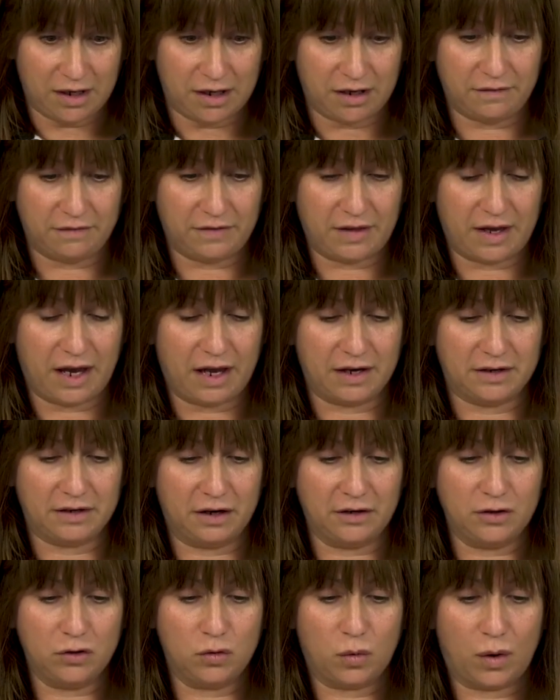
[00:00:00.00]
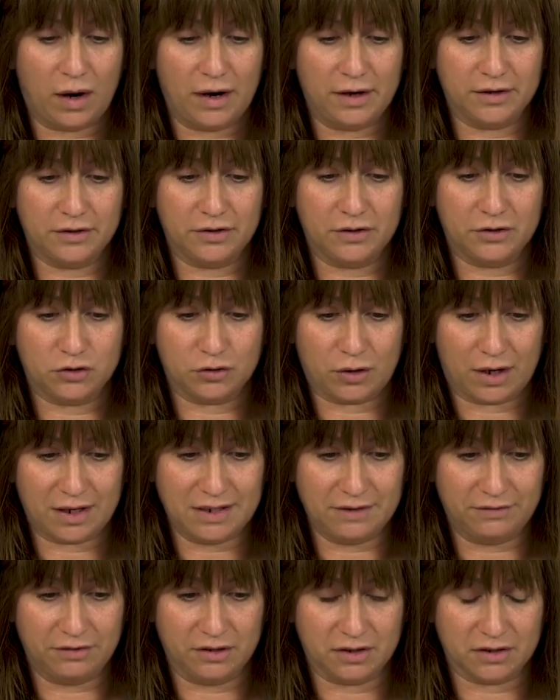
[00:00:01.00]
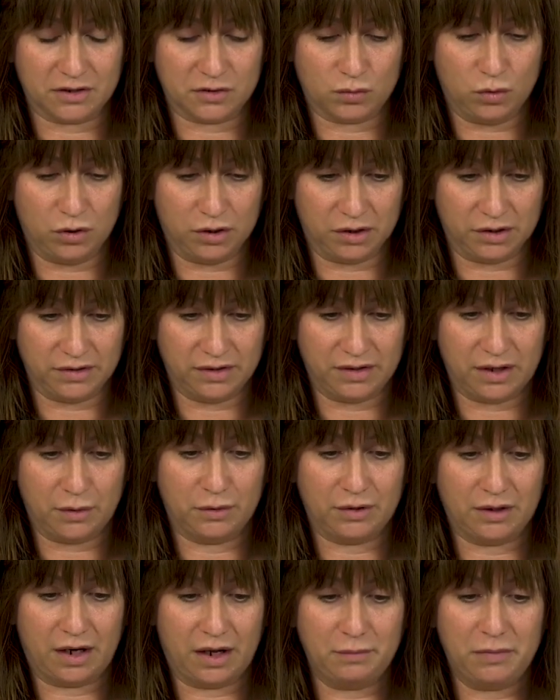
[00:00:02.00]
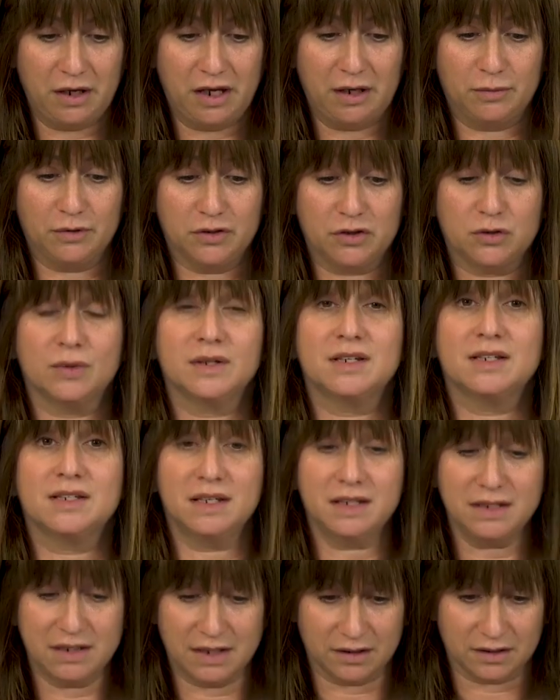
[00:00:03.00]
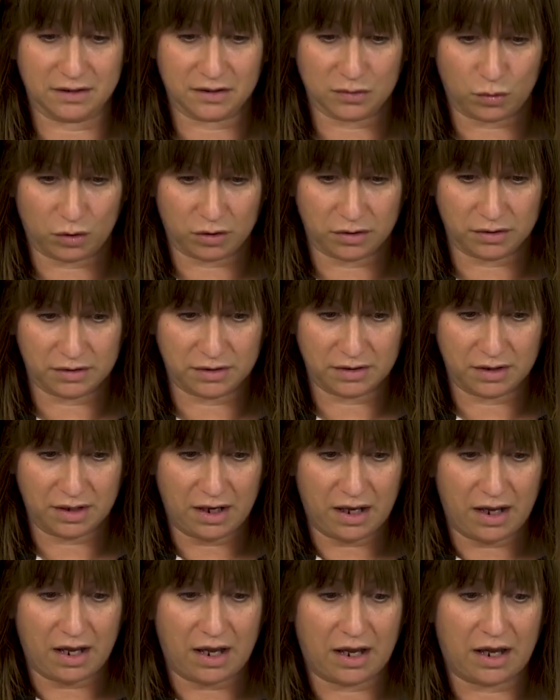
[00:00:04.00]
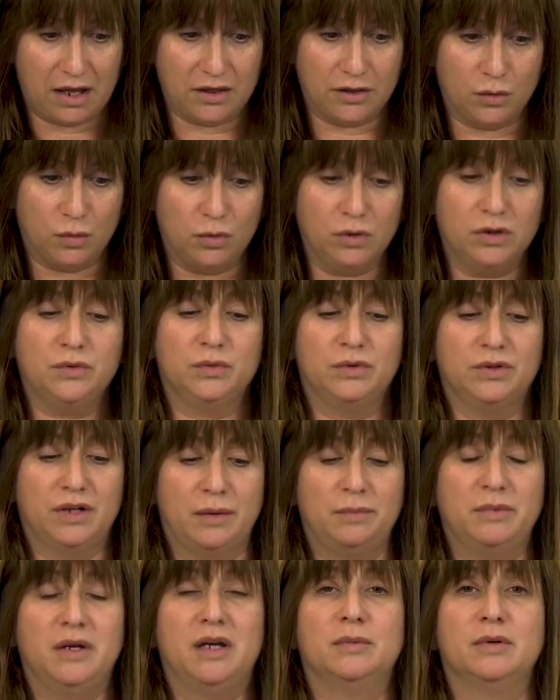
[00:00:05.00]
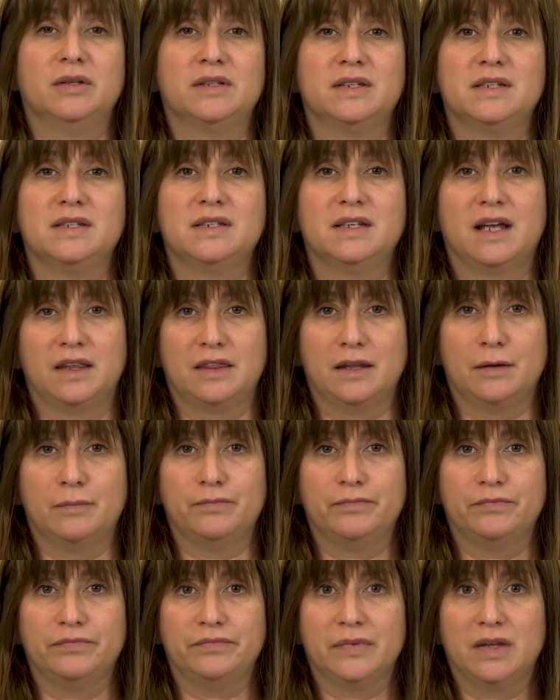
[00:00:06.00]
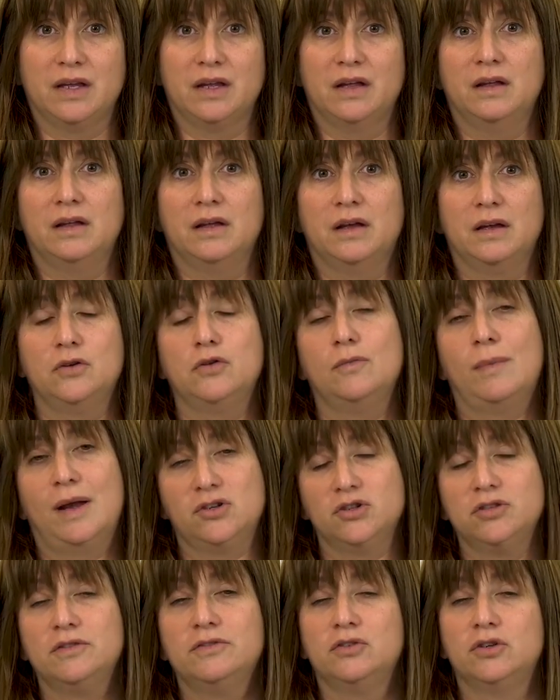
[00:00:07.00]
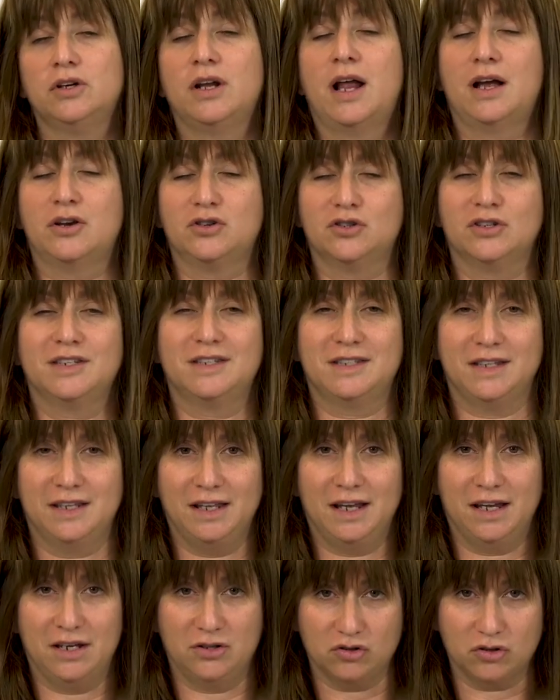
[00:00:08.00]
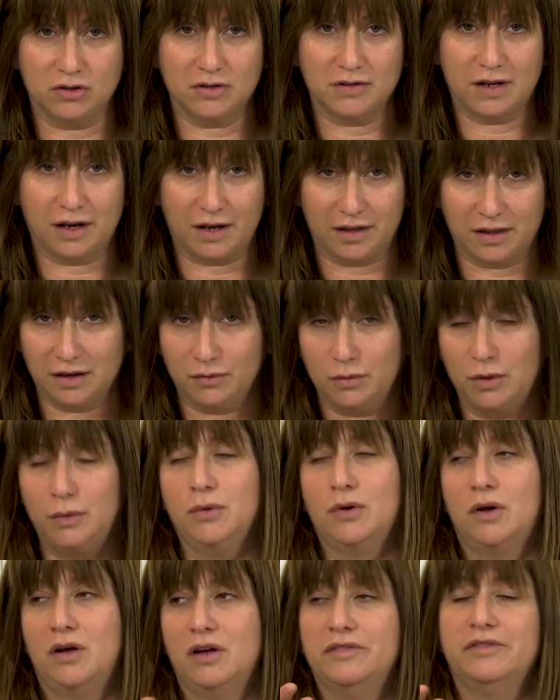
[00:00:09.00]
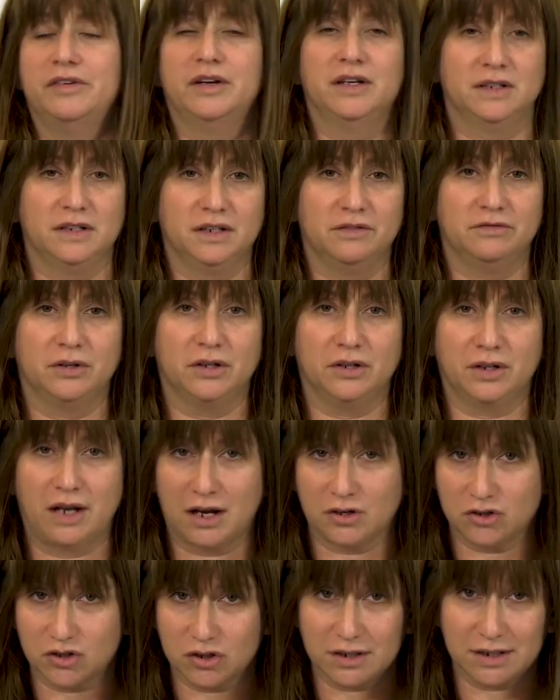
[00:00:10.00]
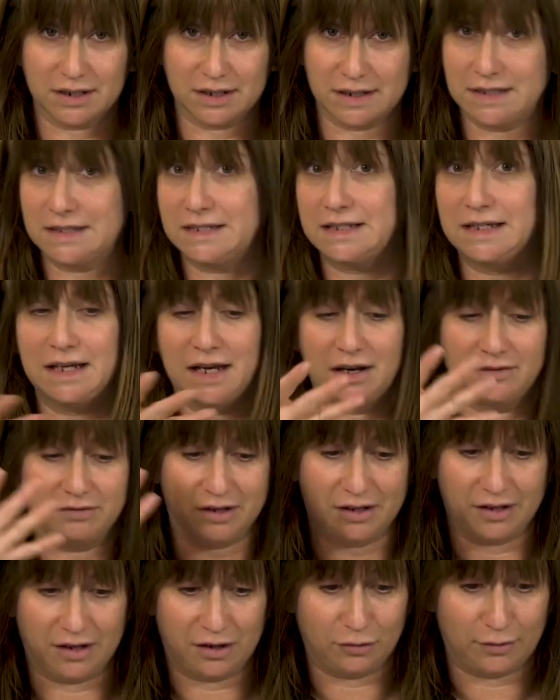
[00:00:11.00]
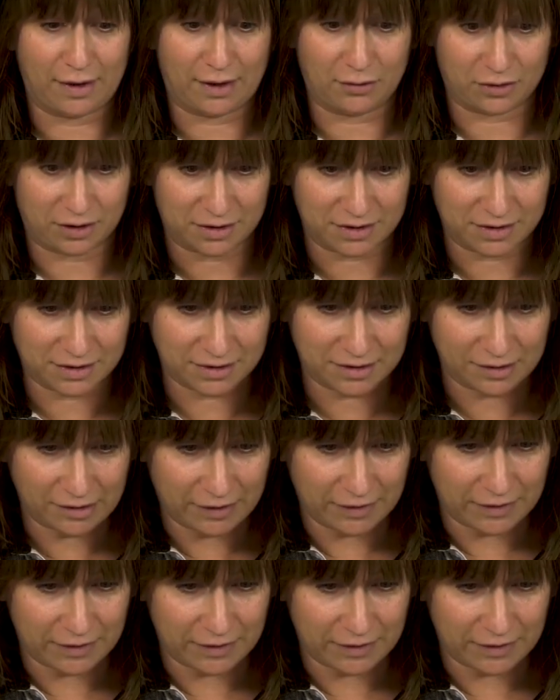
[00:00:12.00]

If they had not acquired the dress for this world, they would not be able to exist in this world, and the world would not be able to stand them. Can you imagine if you could actually see the angels? I think we would all faint if we could actually see everything around us.